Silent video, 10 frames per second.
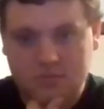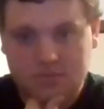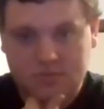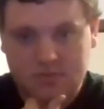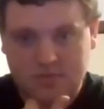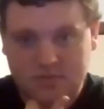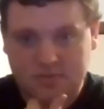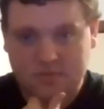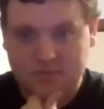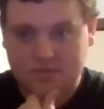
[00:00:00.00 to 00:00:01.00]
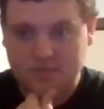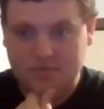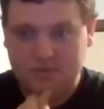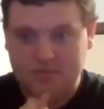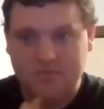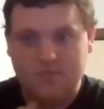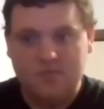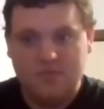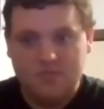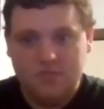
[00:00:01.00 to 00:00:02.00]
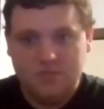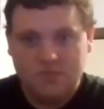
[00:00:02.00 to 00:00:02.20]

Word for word: whatever you can out of this joyous